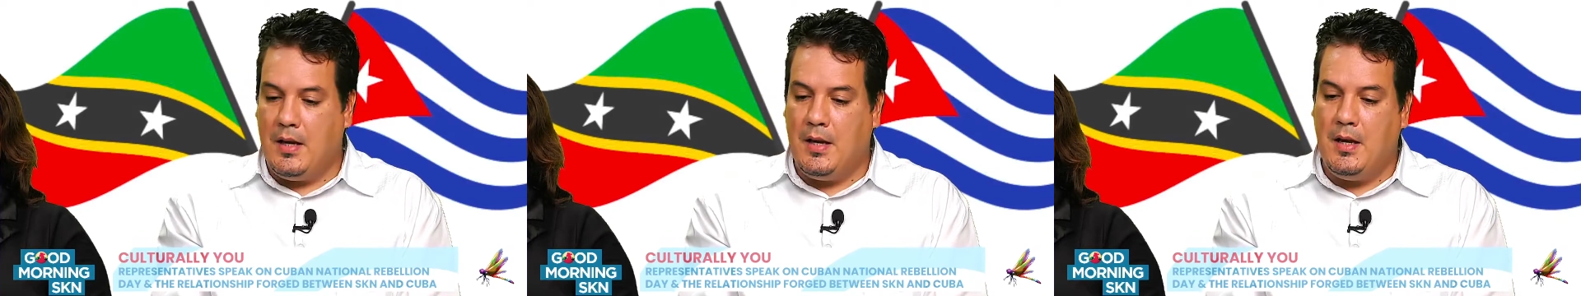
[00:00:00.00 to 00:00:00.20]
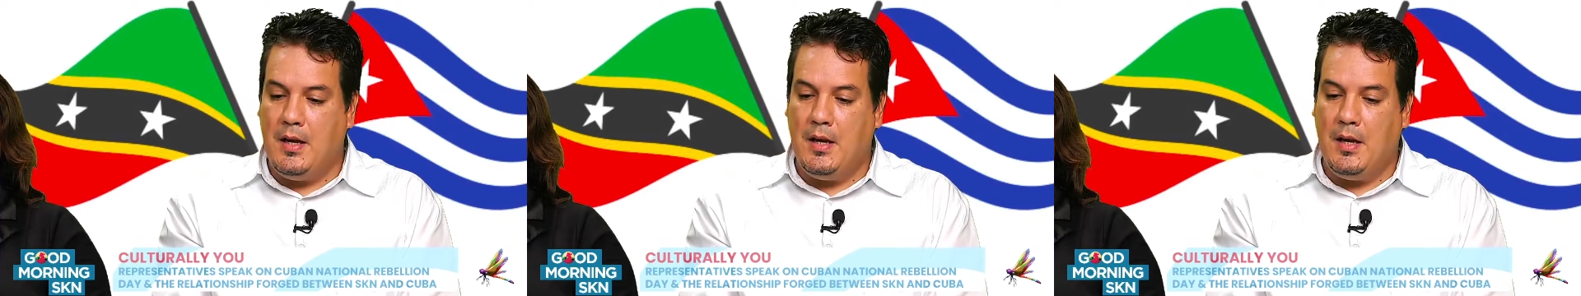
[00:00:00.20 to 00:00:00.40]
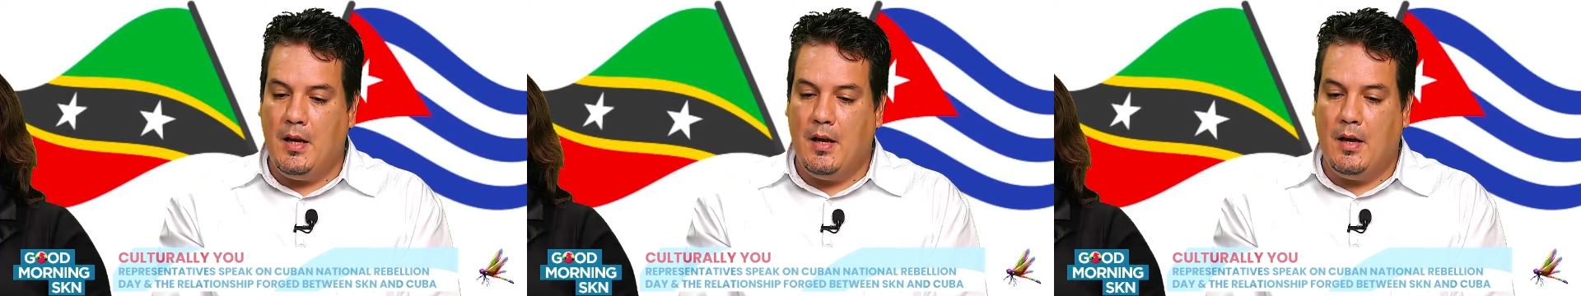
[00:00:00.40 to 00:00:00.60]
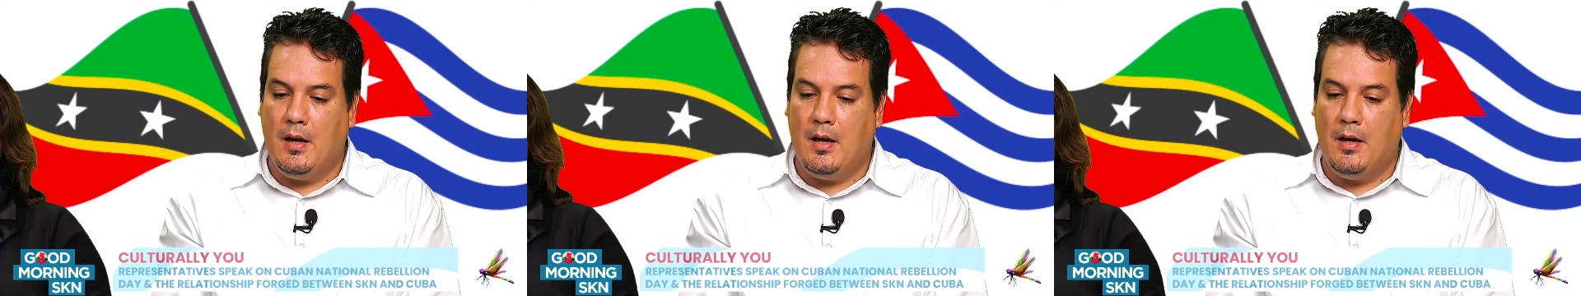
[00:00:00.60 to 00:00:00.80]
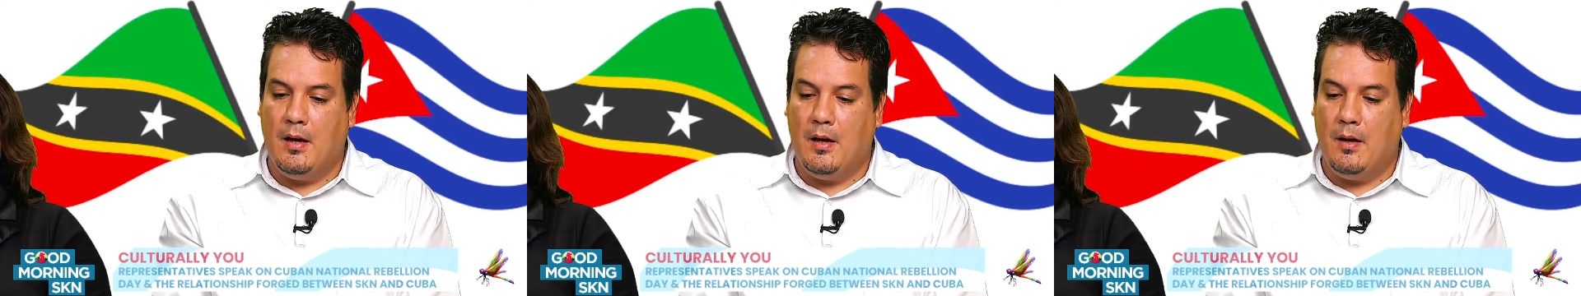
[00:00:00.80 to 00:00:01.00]
he
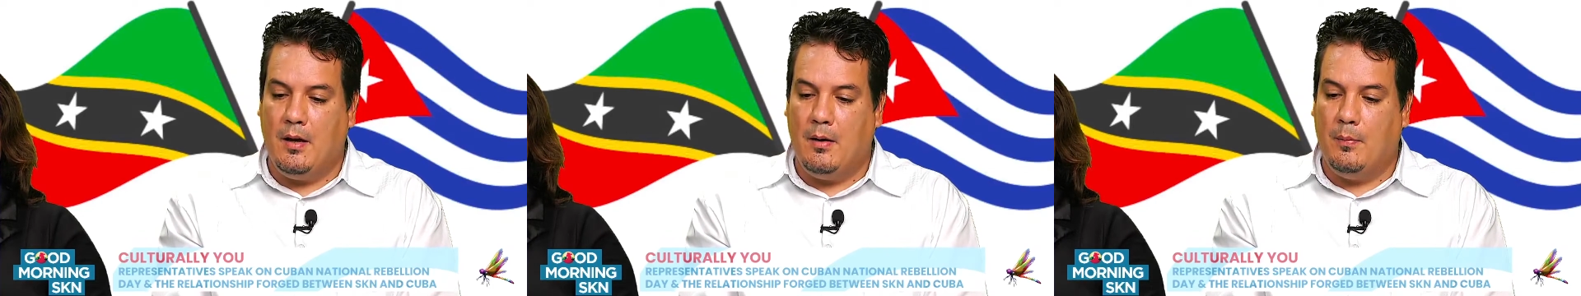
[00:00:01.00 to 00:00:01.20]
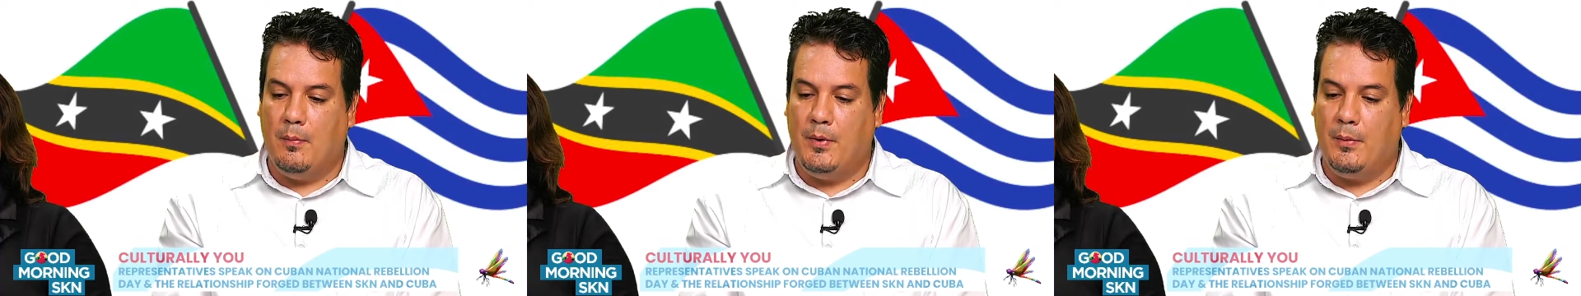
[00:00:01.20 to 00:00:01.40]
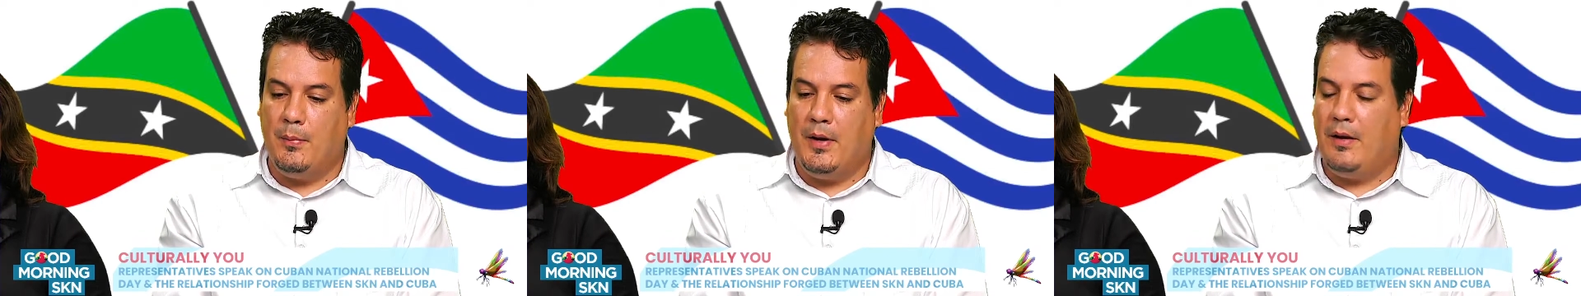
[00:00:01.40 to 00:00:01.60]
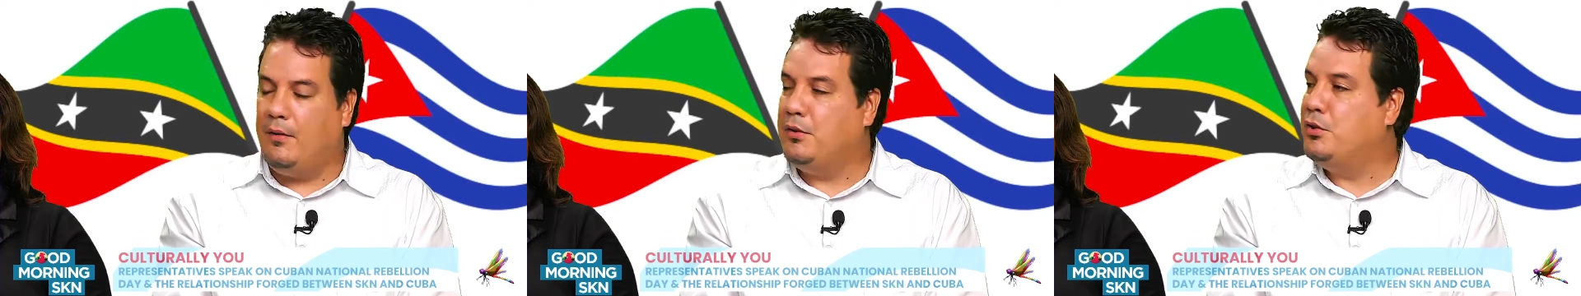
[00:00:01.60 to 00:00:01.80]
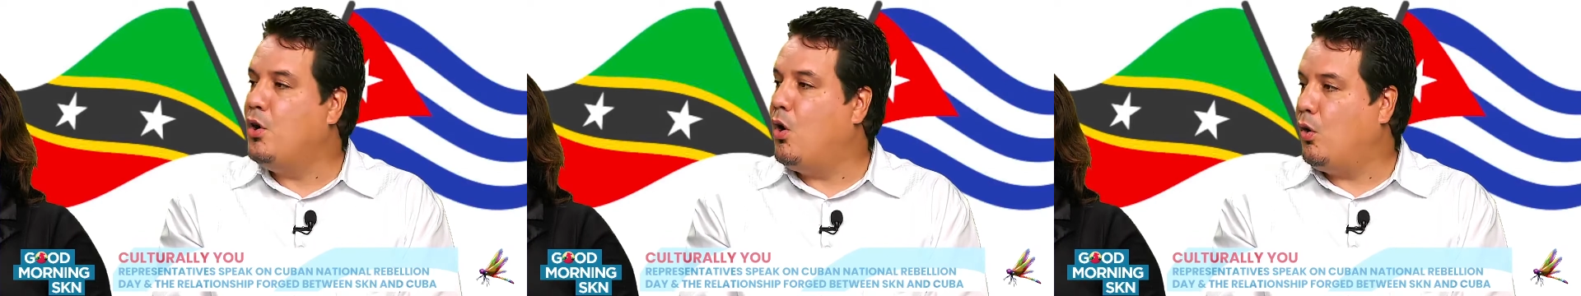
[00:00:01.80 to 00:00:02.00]

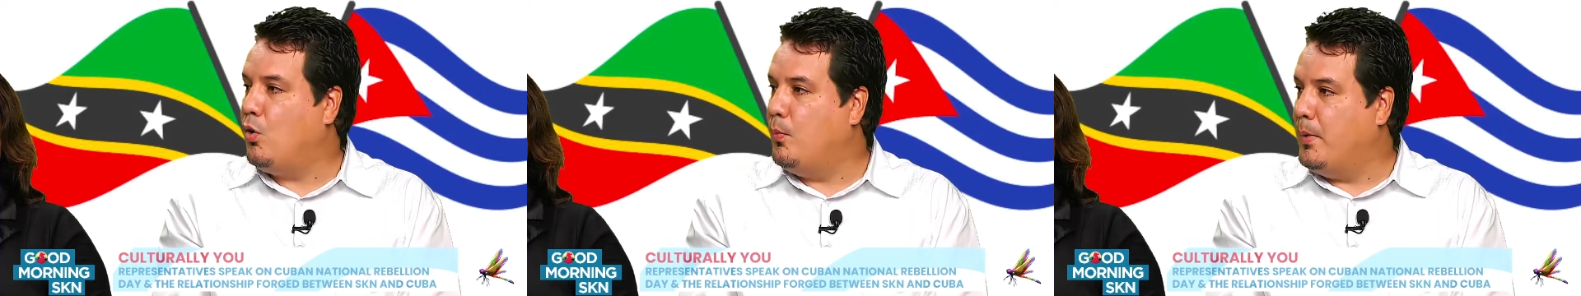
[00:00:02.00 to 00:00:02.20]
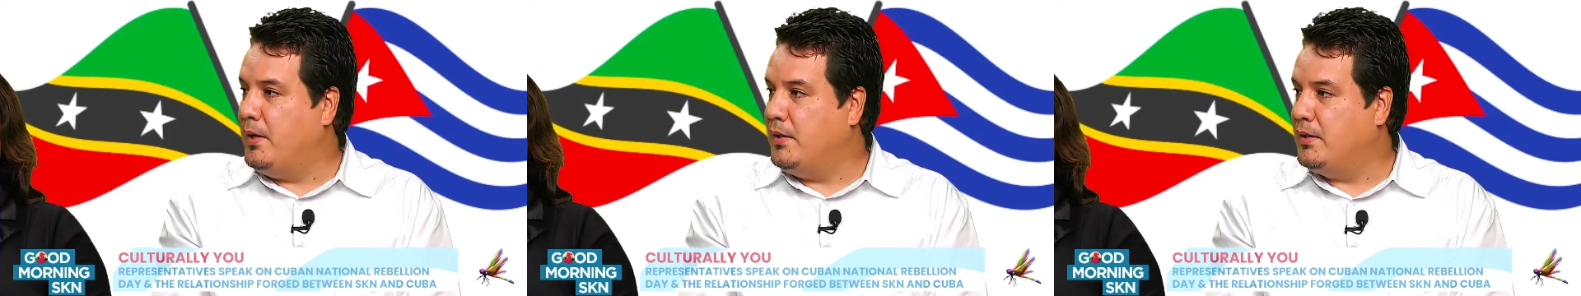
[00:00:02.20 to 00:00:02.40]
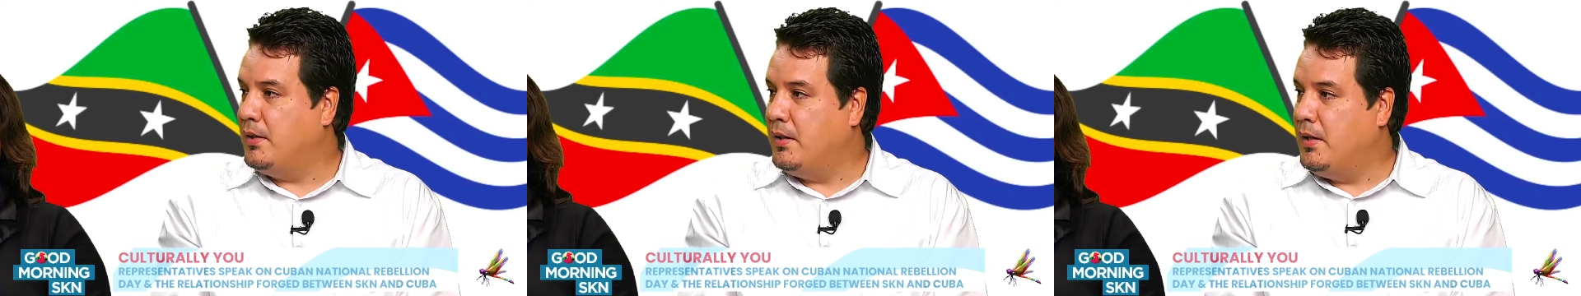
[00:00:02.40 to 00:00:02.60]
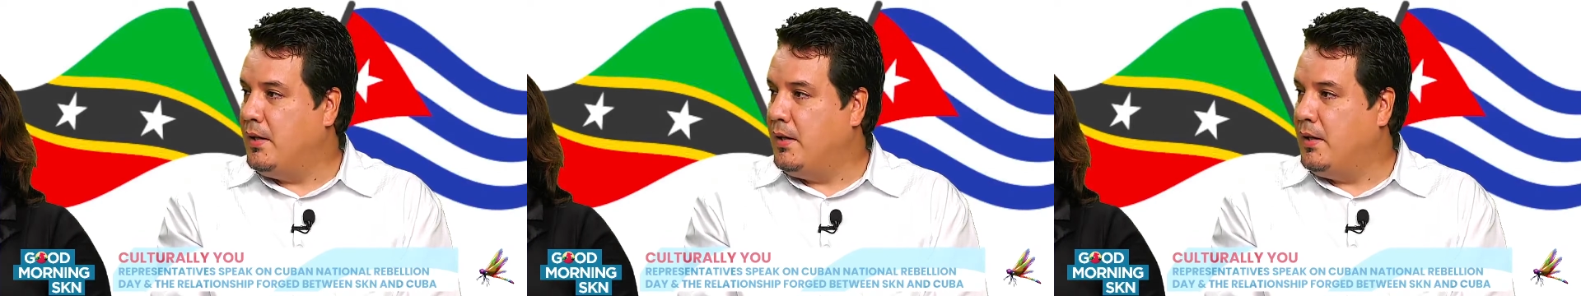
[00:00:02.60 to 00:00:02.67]
prepared a document